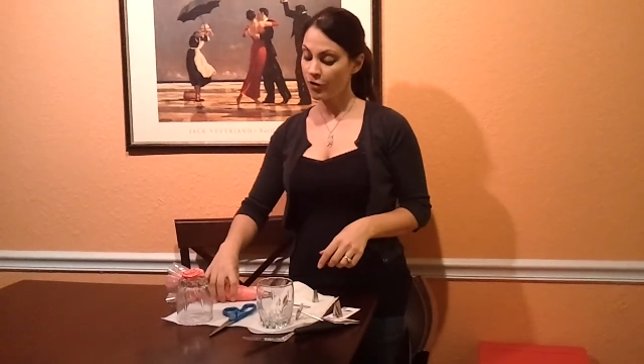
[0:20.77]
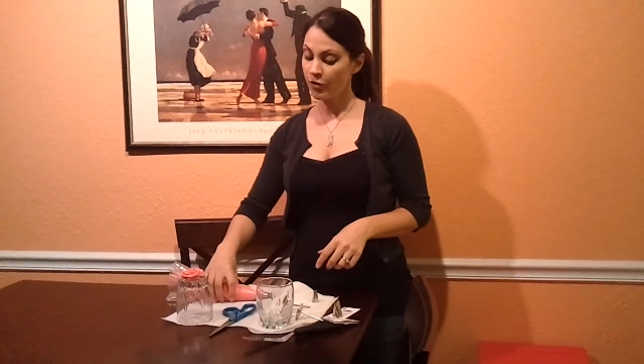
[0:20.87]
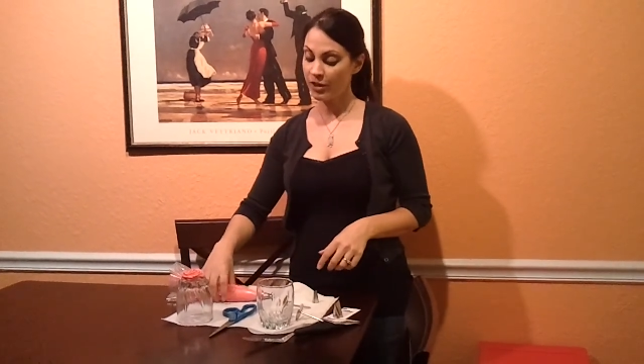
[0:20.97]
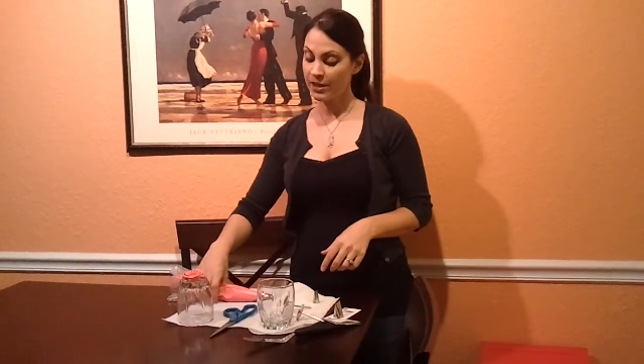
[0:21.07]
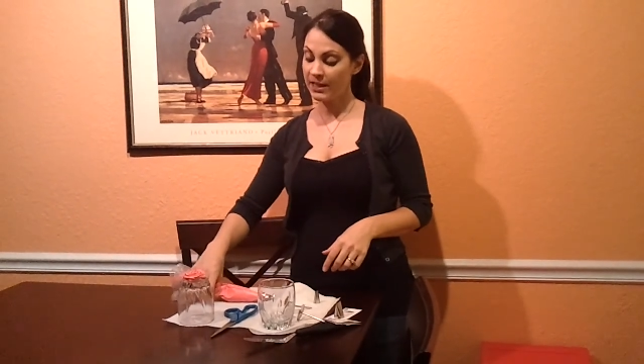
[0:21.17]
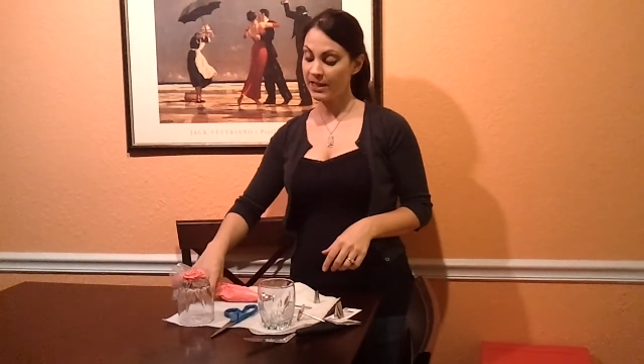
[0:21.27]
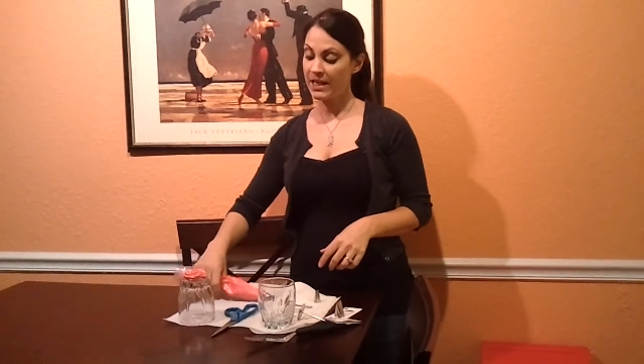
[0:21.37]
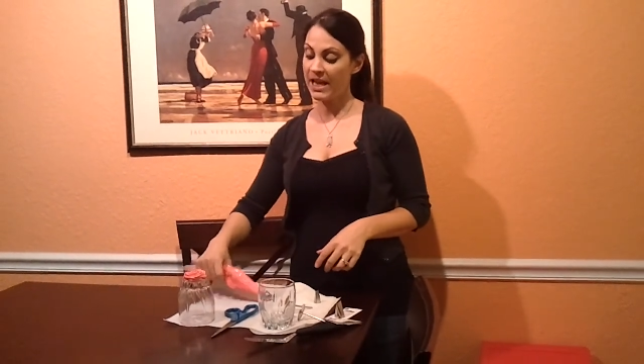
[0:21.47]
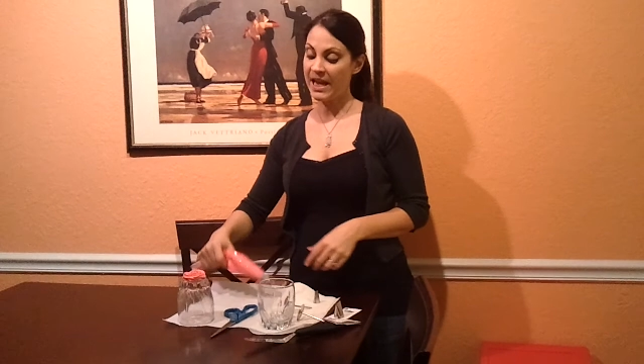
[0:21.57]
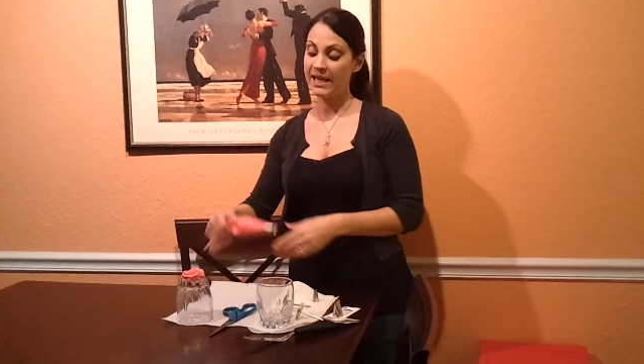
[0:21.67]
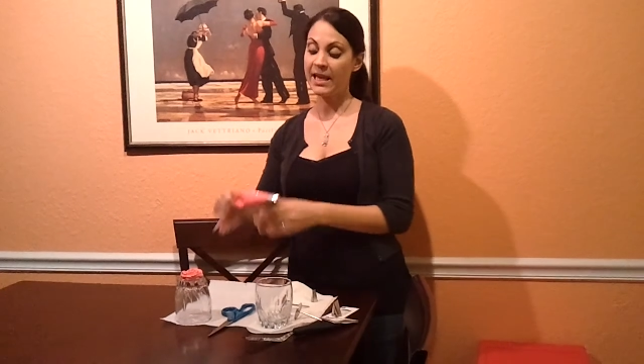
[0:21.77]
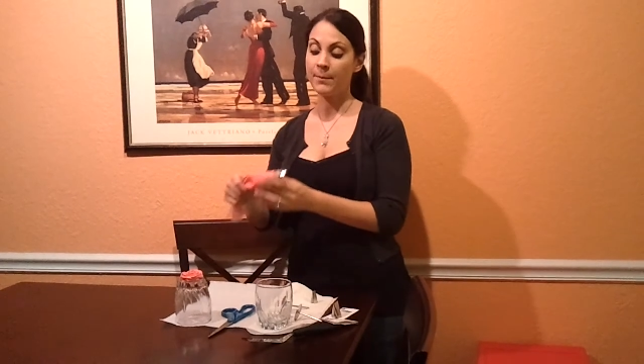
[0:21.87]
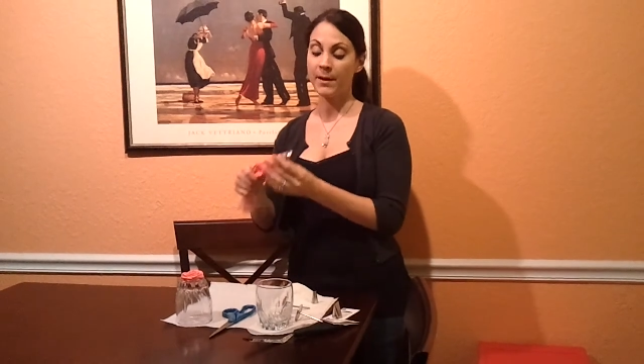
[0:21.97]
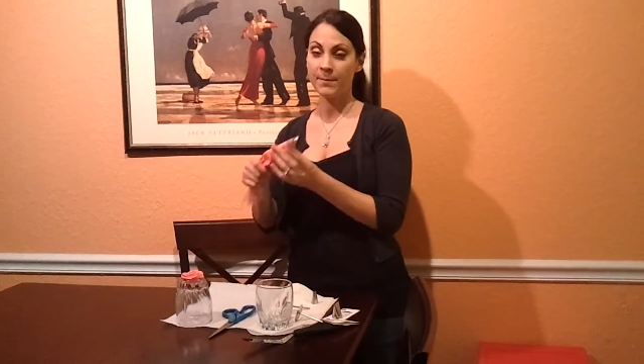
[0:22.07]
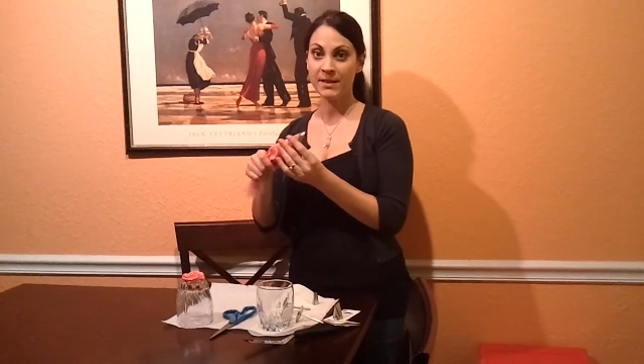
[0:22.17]
You're going to need a
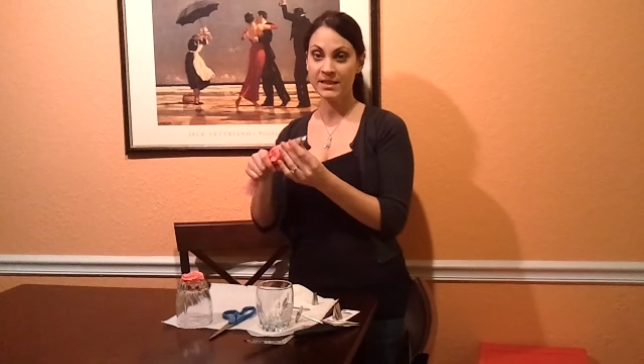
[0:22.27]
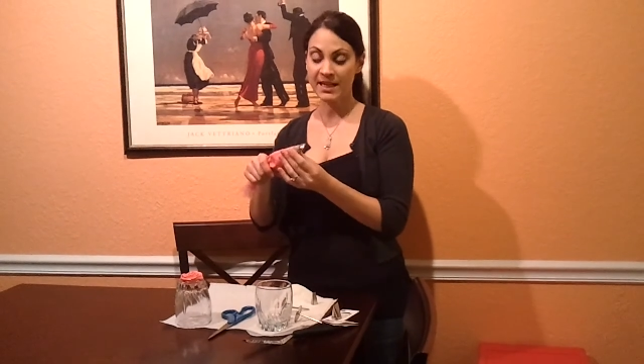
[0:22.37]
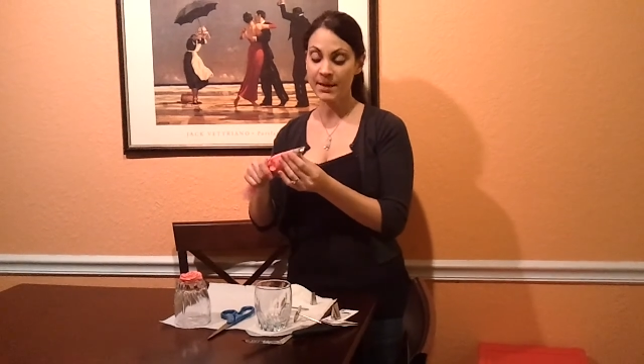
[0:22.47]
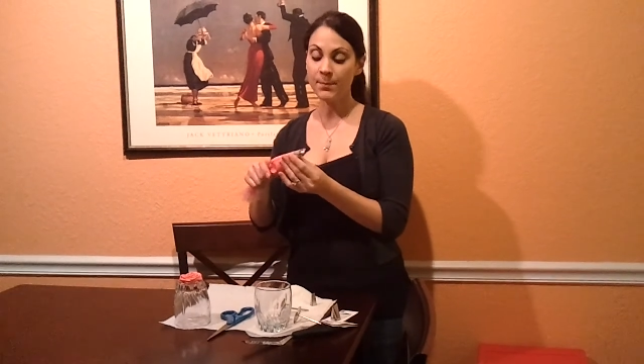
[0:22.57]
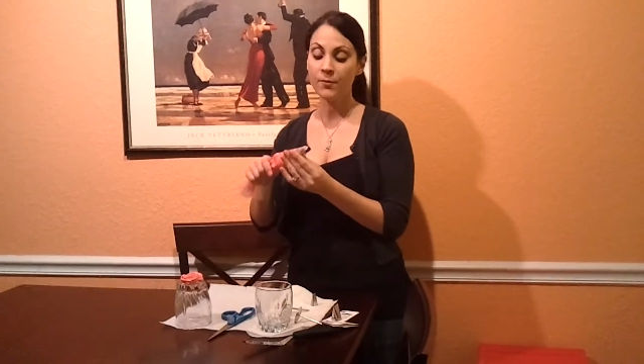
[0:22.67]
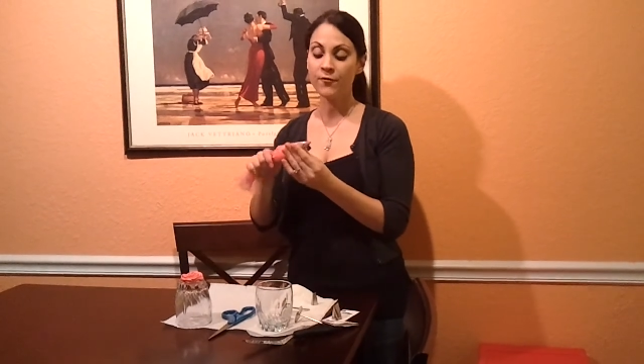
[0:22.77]
cake piping tip.